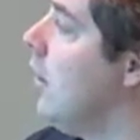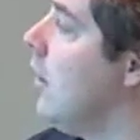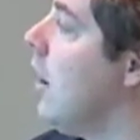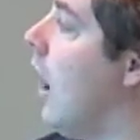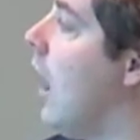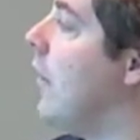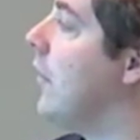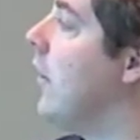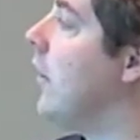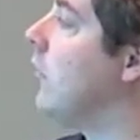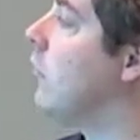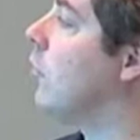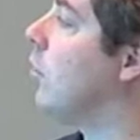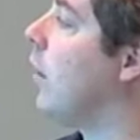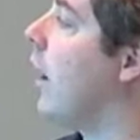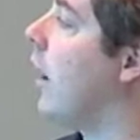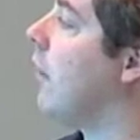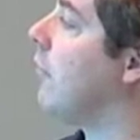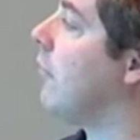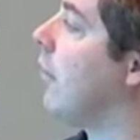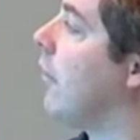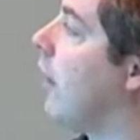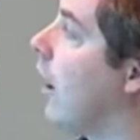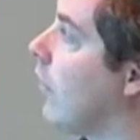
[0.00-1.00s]
And then to
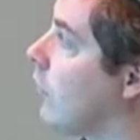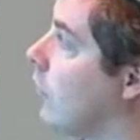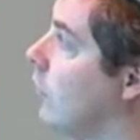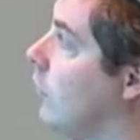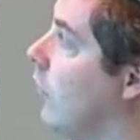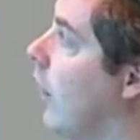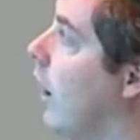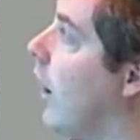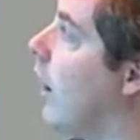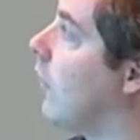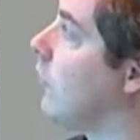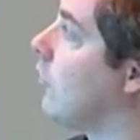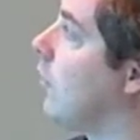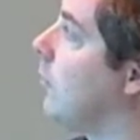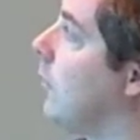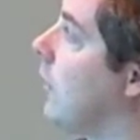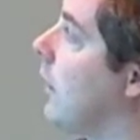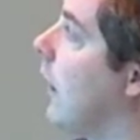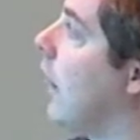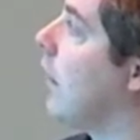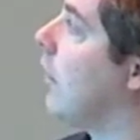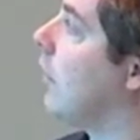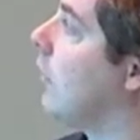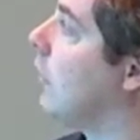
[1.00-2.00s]
our, as I say, as I
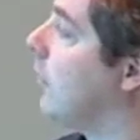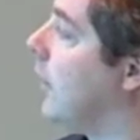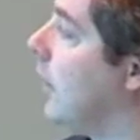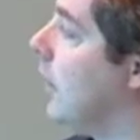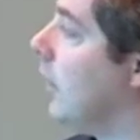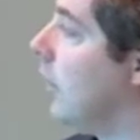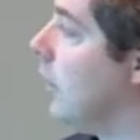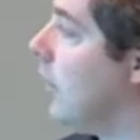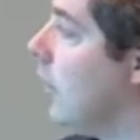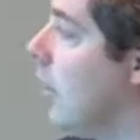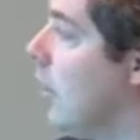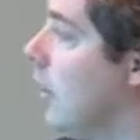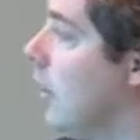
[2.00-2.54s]
began at the beginning,